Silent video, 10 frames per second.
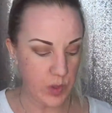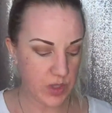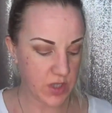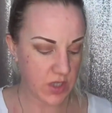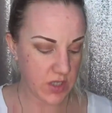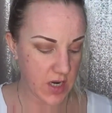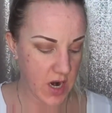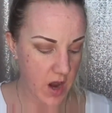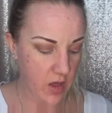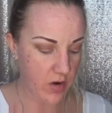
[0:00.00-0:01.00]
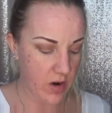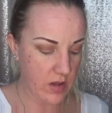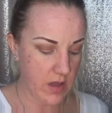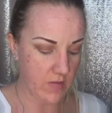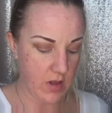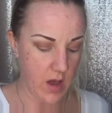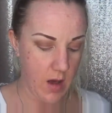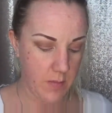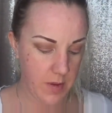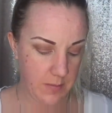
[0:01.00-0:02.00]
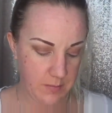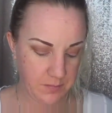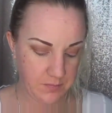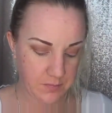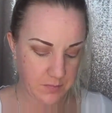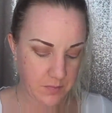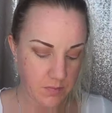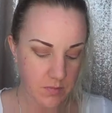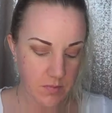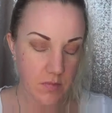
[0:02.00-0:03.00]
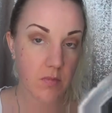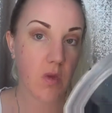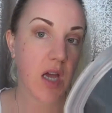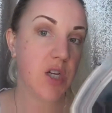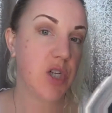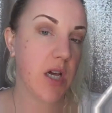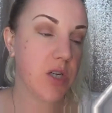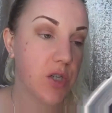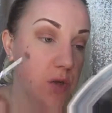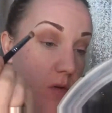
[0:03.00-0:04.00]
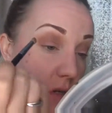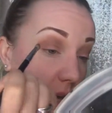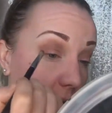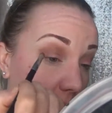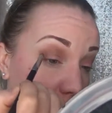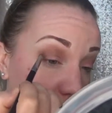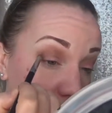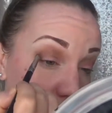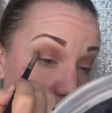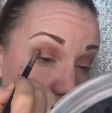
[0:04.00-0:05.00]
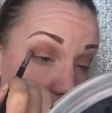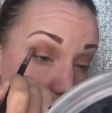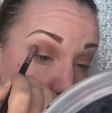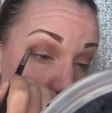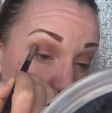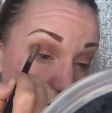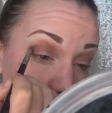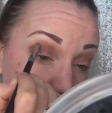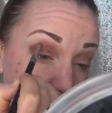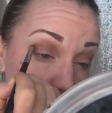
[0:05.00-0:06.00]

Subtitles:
which is just another level up, and change to a tiny bit smaller of a brush.